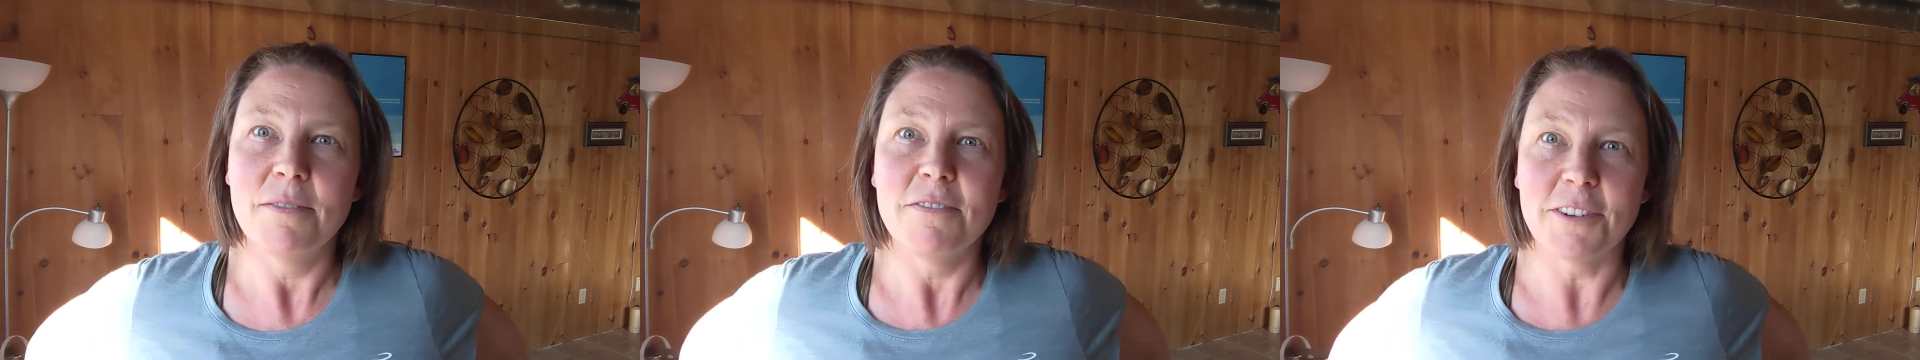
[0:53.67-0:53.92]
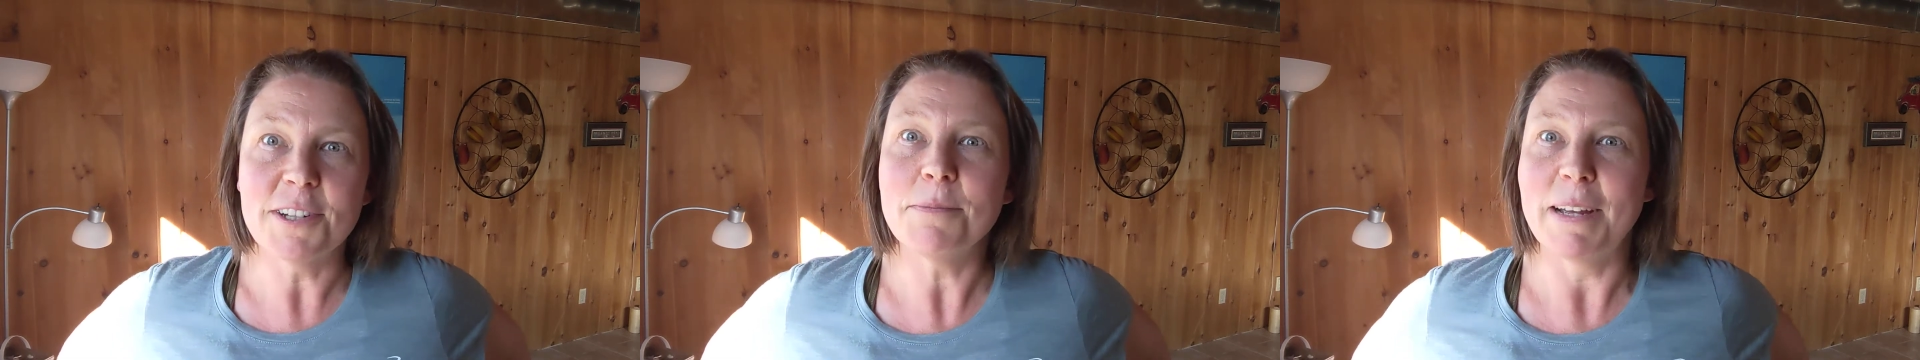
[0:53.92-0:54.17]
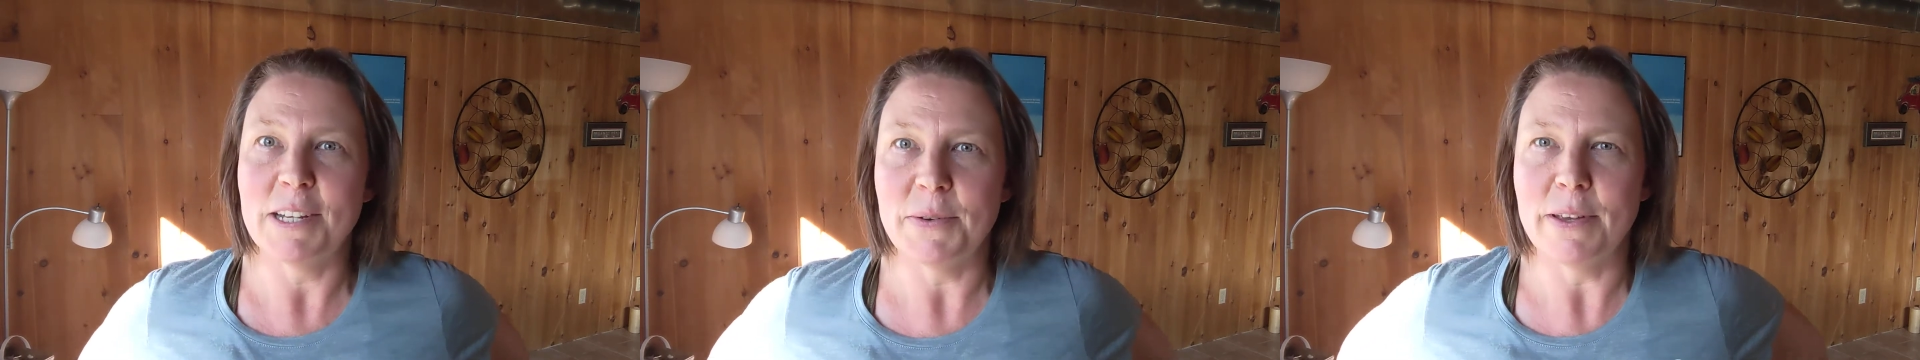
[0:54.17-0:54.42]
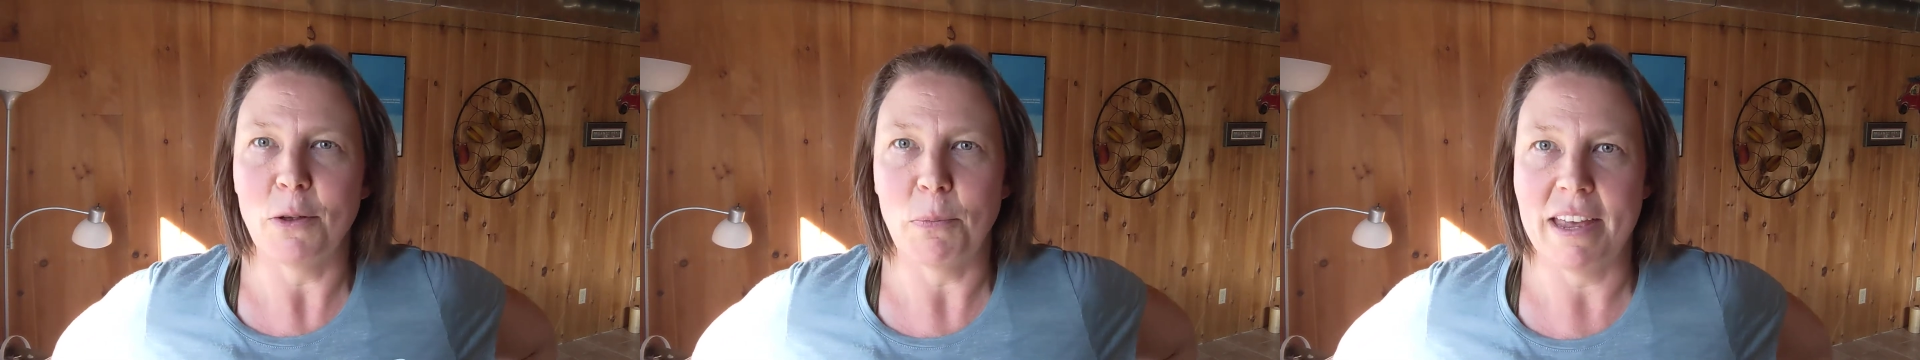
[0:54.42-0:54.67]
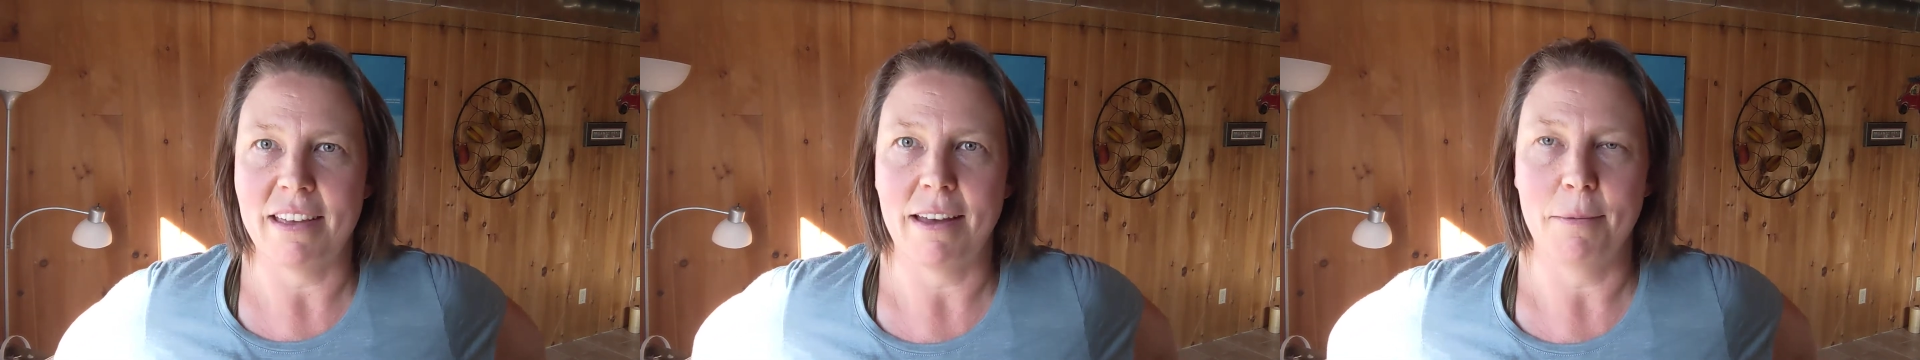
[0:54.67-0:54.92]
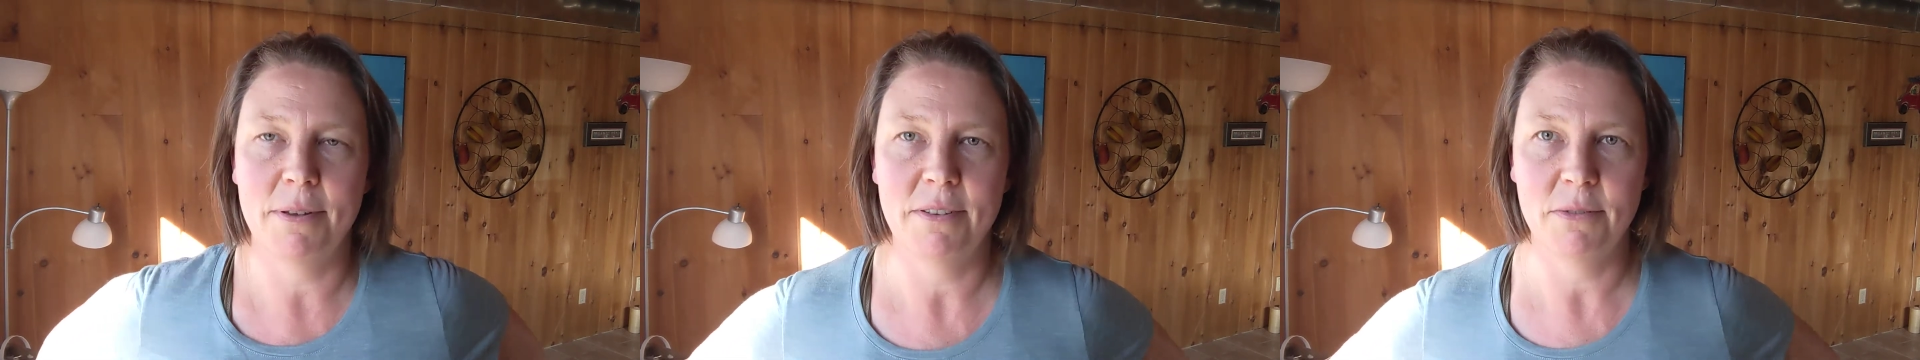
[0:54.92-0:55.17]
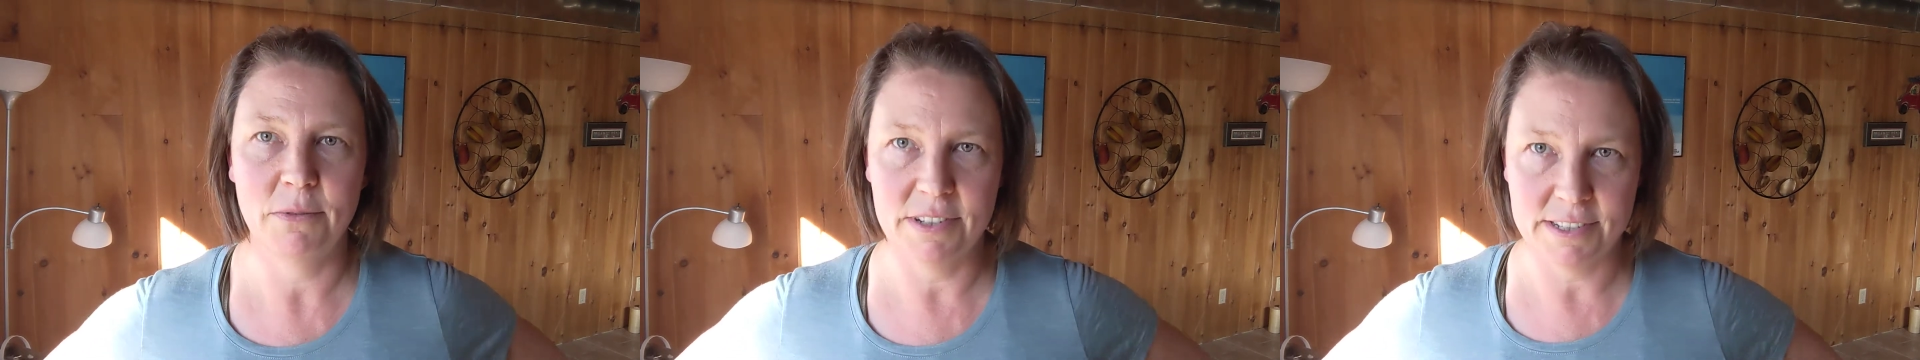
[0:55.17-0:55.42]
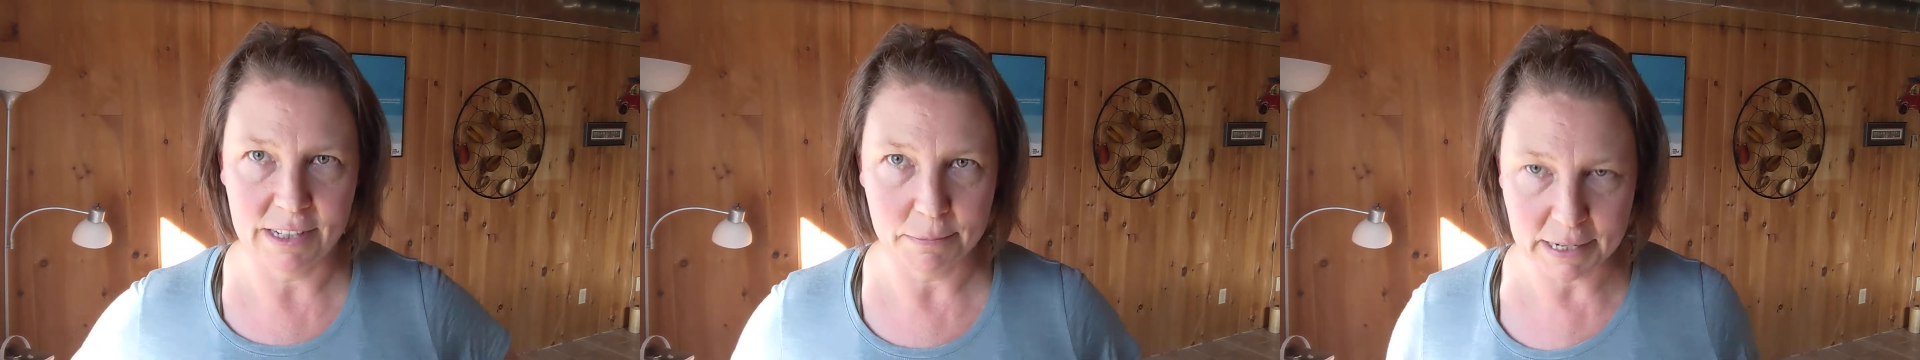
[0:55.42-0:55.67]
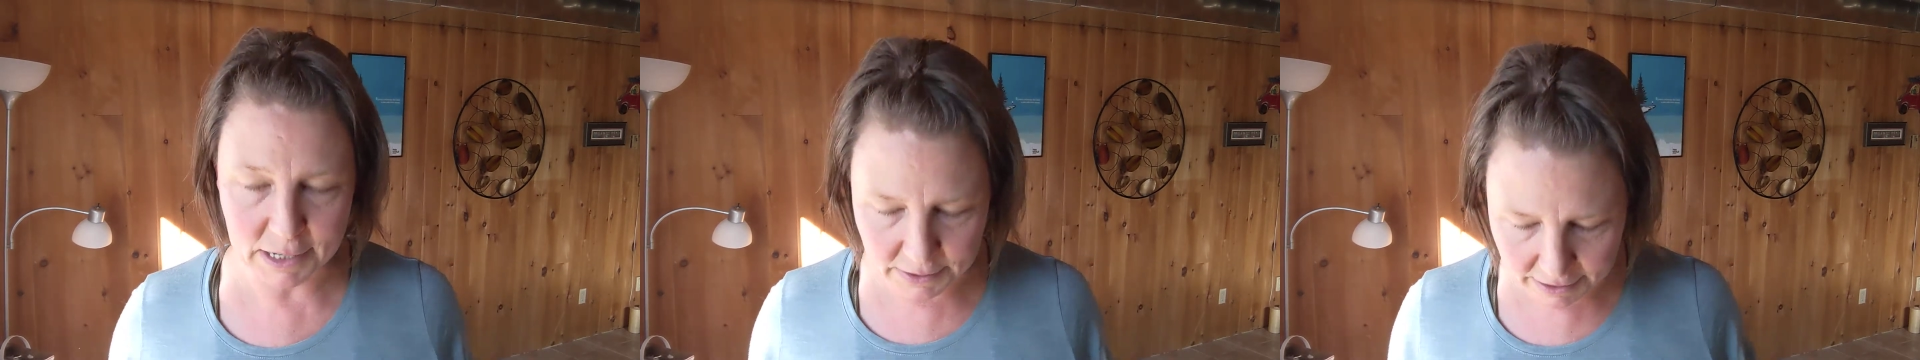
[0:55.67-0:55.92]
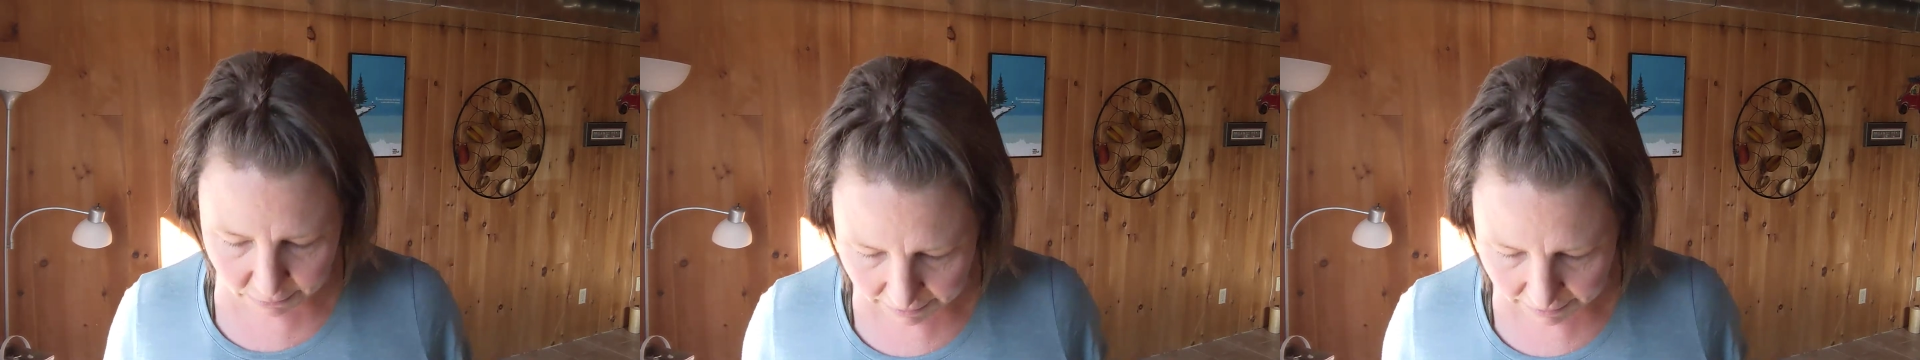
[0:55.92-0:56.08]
first by doing the wake up. We'll start by doing the